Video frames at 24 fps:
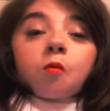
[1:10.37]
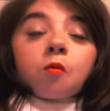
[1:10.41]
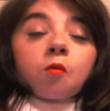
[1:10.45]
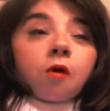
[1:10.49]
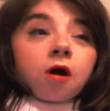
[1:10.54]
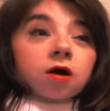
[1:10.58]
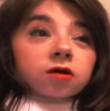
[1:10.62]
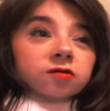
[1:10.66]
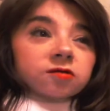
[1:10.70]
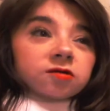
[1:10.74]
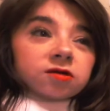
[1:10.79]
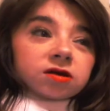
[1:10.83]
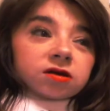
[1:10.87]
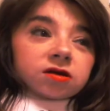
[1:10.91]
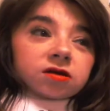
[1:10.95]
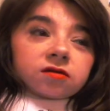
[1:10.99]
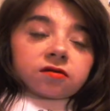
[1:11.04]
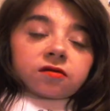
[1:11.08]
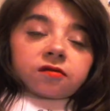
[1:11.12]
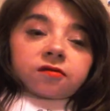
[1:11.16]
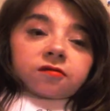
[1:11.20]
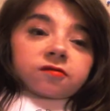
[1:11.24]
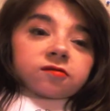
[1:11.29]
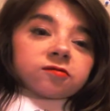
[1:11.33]

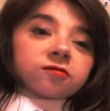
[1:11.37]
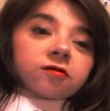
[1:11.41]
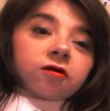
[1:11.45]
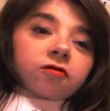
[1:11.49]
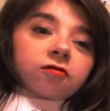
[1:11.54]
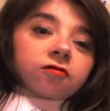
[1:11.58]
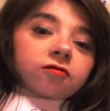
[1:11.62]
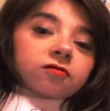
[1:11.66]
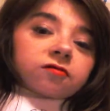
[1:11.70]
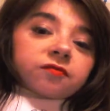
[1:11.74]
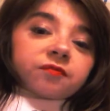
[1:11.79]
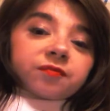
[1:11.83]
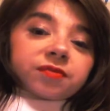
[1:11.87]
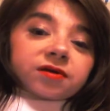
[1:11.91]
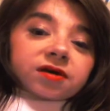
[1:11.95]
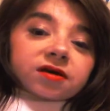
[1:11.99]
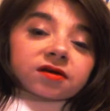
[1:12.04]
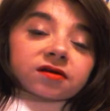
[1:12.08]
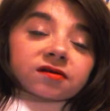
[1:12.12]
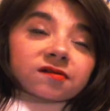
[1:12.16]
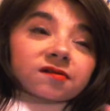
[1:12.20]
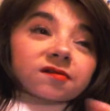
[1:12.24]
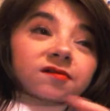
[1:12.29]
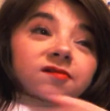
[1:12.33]
watching the show
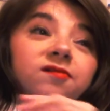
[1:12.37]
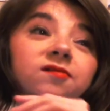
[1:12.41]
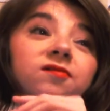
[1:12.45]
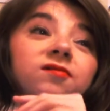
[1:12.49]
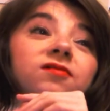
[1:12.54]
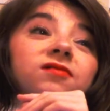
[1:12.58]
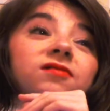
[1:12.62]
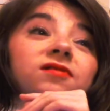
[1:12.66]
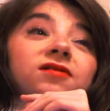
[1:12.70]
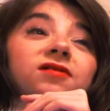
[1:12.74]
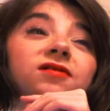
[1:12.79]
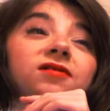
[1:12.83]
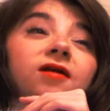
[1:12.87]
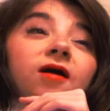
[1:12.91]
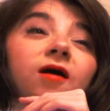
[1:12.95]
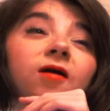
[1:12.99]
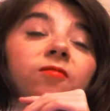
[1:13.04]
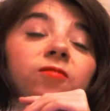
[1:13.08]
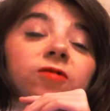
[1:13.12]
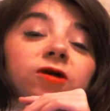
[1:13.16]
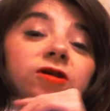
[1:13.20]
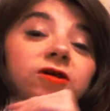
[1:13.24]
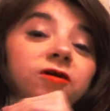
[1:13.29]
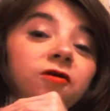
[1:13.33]
because
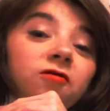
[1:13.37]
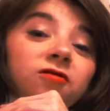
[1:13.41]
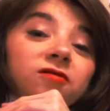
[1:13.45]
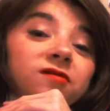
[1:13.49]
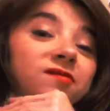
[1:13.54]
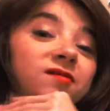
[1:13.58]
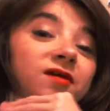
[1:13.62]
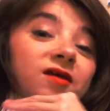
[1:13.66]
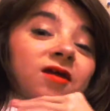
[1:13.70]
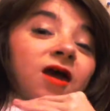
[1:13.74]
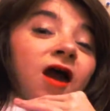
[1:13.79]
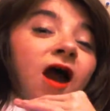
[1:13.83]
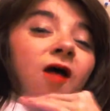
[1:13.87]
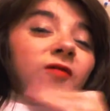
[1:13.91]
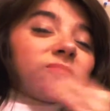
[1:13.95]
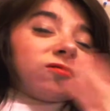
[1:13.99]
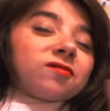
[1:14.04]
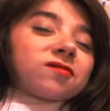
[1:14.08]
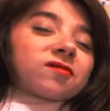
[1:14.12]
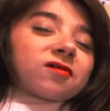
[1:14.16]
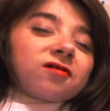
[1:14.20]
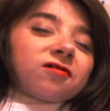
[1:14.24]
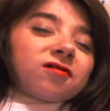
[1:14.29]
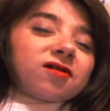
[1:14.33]
I'm going to go and say, I'm
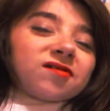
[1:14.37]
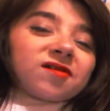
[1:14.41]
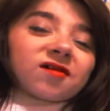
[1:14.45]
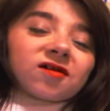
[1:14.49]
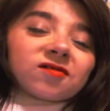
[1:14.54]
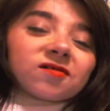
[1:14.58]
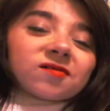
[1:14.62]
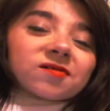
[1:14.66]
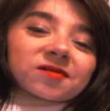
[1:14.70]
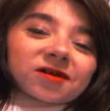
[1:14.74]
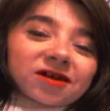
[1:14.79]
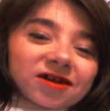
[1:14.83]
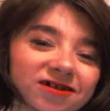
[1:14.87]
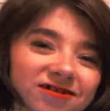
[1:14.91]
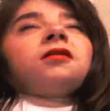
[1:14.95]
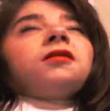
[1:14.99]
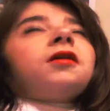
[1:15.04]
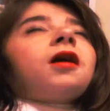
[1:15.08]
just going to tell you it's great.